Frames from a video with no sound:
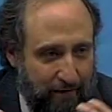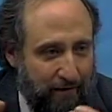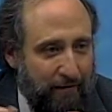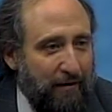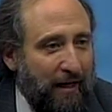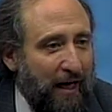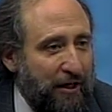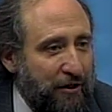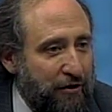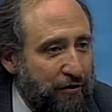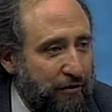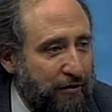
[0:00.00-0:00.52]

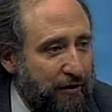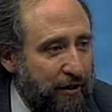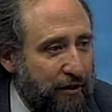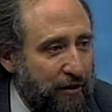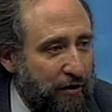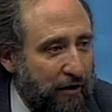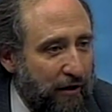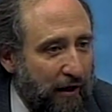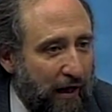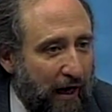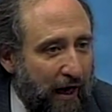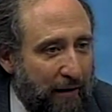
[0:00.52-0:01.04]
National
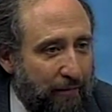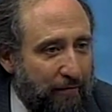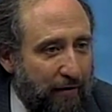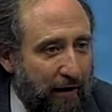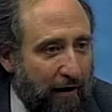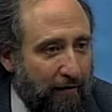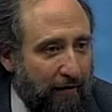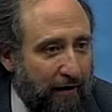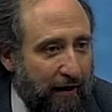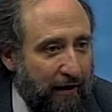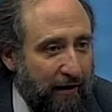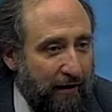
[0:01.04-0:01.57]
Digital
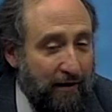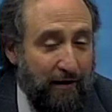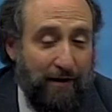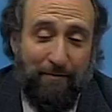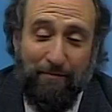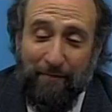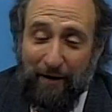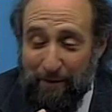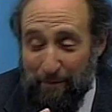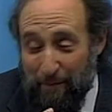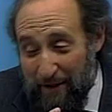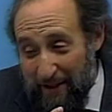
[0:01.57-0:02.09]
Library.
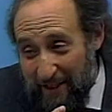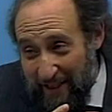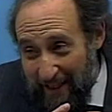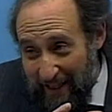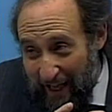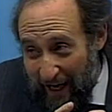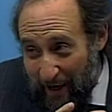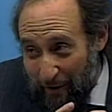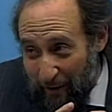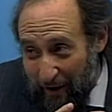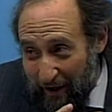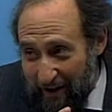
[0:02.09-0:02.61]
Might be
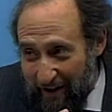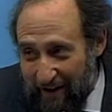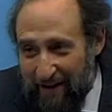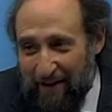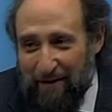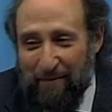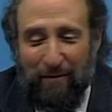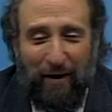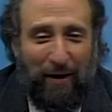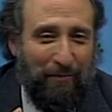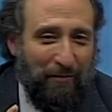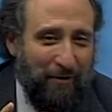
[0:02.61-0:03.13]
slower.
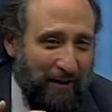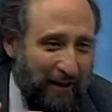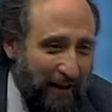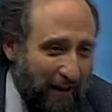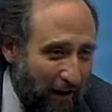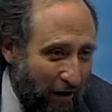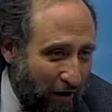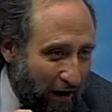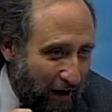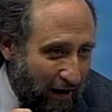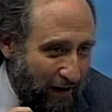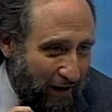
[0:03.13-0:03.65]
Might be a little
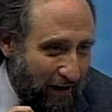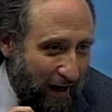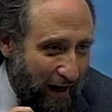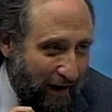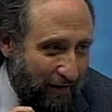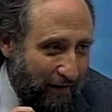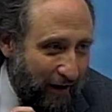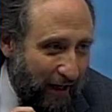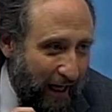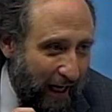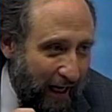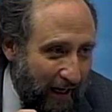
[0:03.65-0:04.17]
harder to
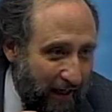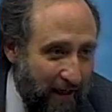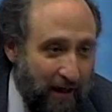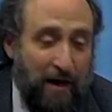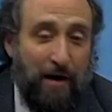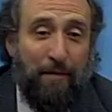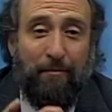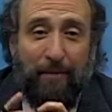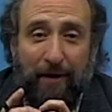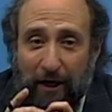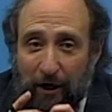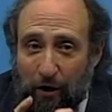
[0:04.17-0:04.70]
navigate,
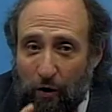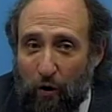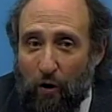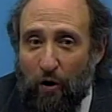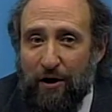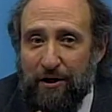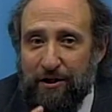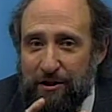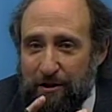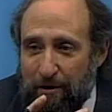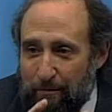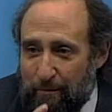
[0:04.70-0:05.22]
but it
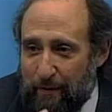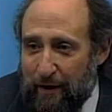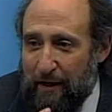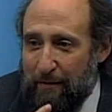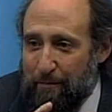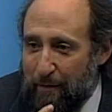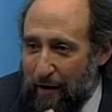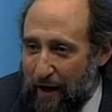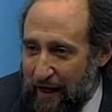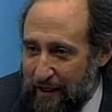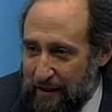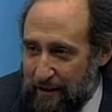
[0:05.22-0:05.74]
ought to be
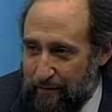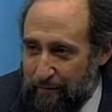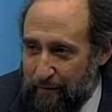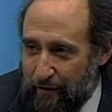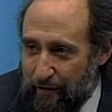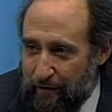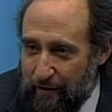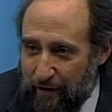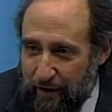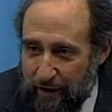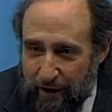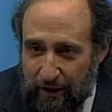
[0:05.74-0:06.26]
possible.
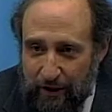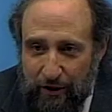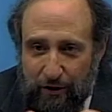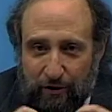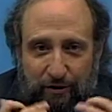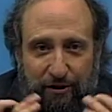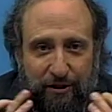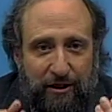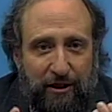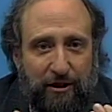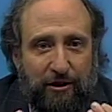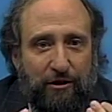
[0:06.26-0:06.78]
Your
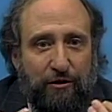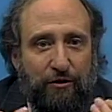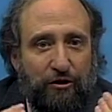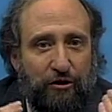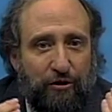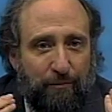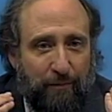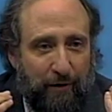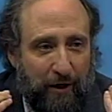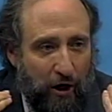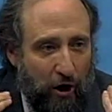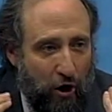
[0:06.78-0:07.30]
system
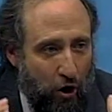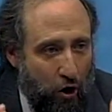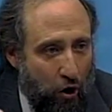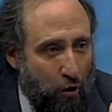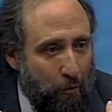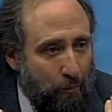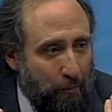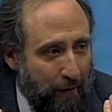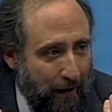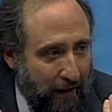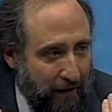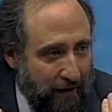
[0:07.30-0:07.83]
should be
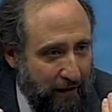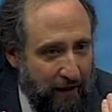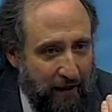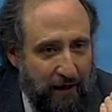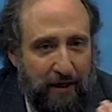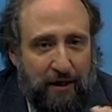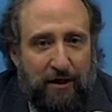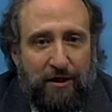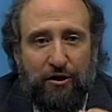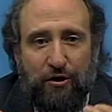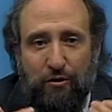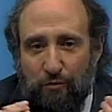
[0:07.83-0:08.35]
open
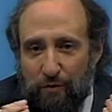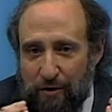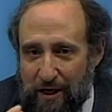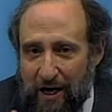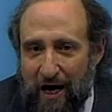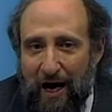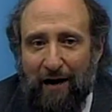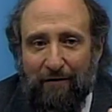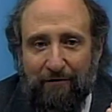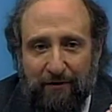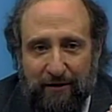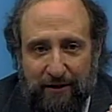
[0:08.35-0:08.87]
to
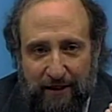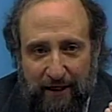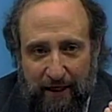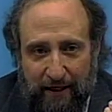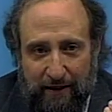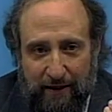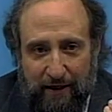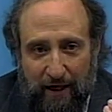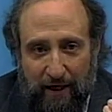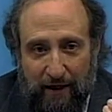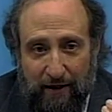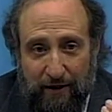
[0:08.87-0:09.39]
novel
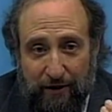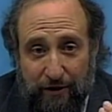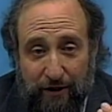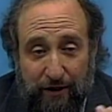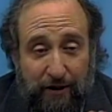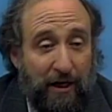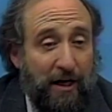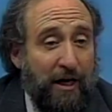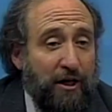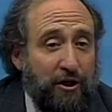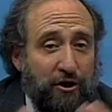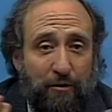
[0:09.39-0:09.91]
technologies.
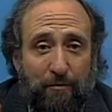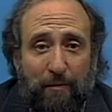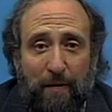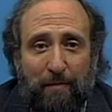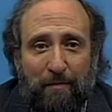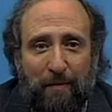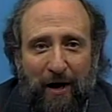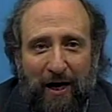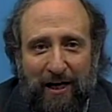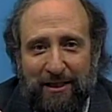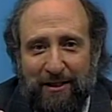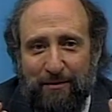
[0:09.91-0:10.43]
It should be
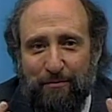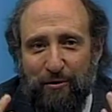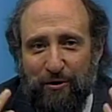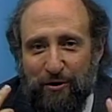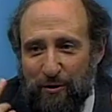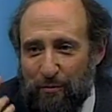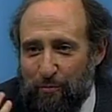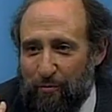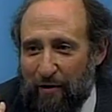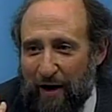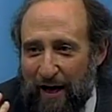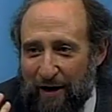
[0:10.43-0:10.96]
possible to
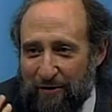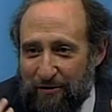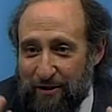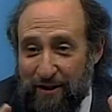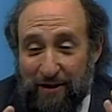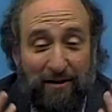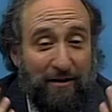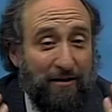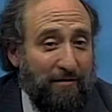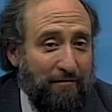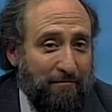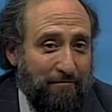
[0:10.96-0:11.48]
browse it
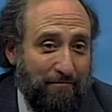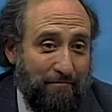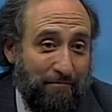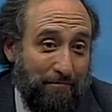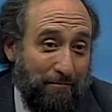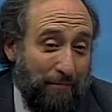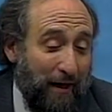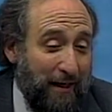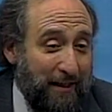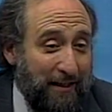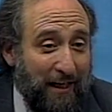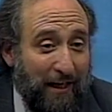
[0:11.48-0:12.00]

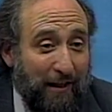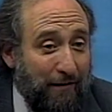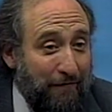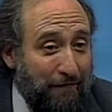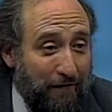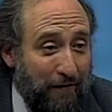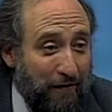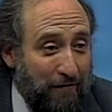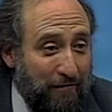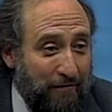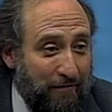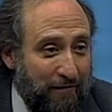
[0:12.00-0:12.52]
by
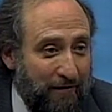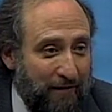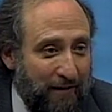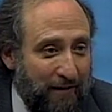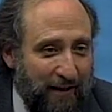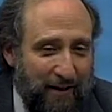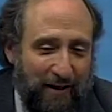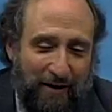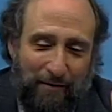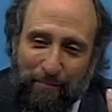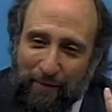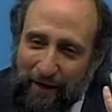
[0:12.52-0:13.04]
telephone.
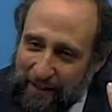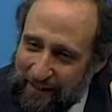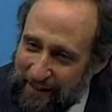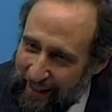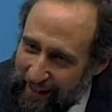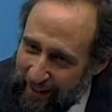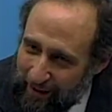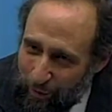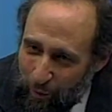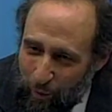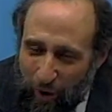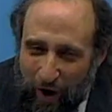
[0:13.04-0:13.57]
It might
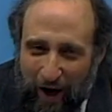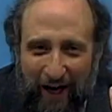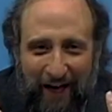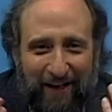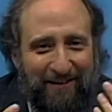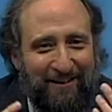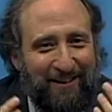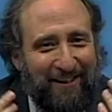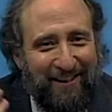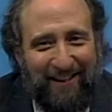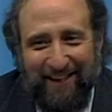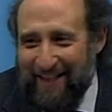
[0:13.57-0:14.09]
take a while
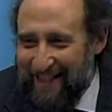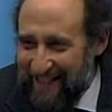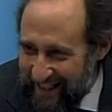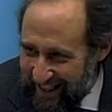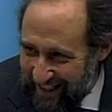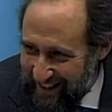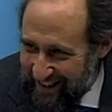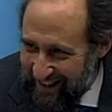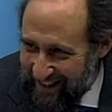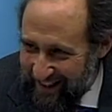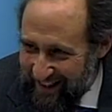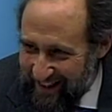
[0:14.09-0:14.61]
to
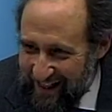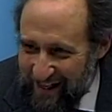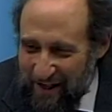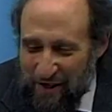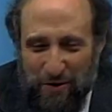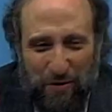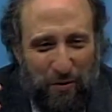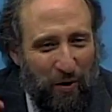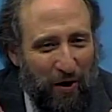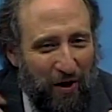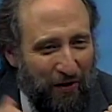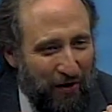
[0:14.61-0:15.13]
listen
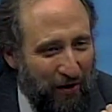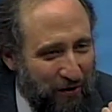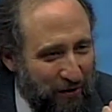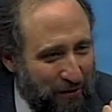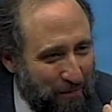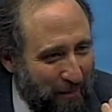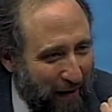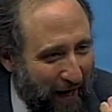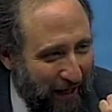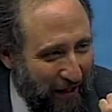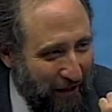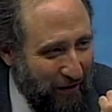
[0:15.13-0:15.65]
to all those
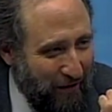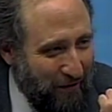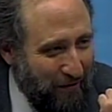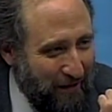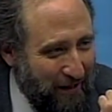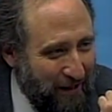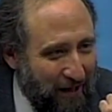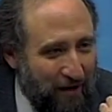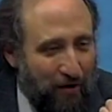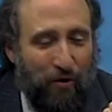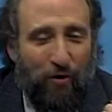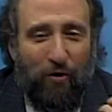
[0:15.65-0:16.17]

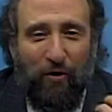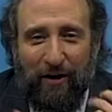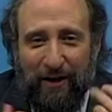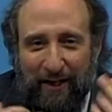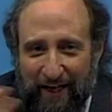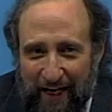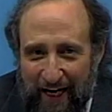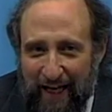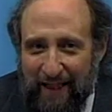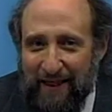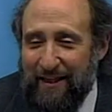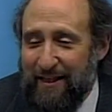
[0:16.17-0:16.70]
menus or
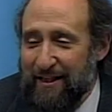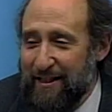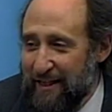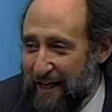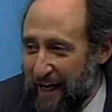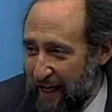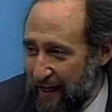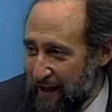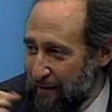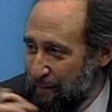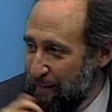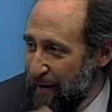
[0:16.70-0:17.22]
get the
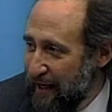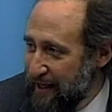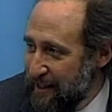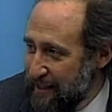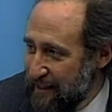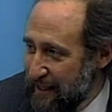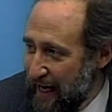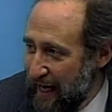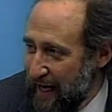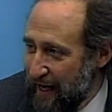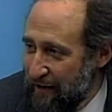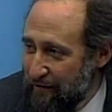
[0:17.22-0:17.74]
data by
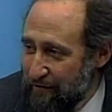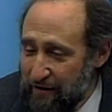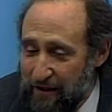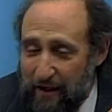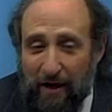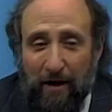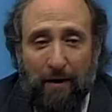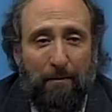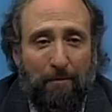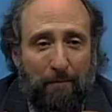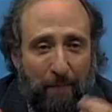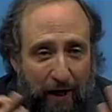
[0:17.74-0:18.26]
sound,
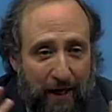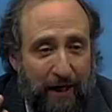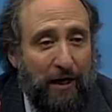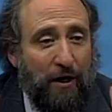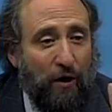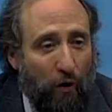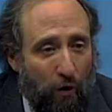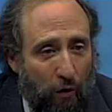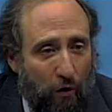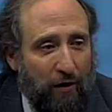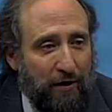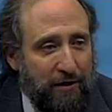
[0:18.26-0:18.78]
but it
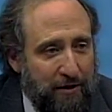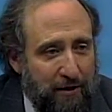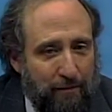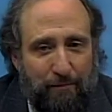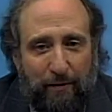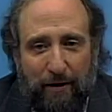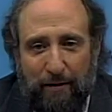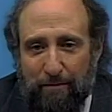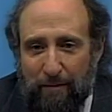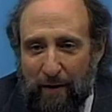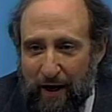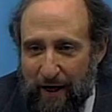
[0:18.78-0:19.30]
ought to
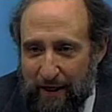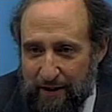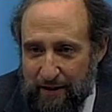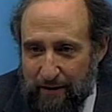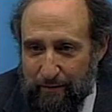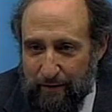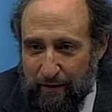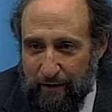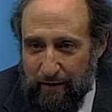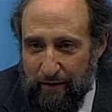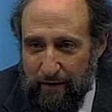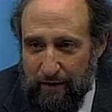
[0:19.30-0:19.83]
be
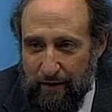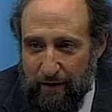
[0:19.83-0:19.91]
possible.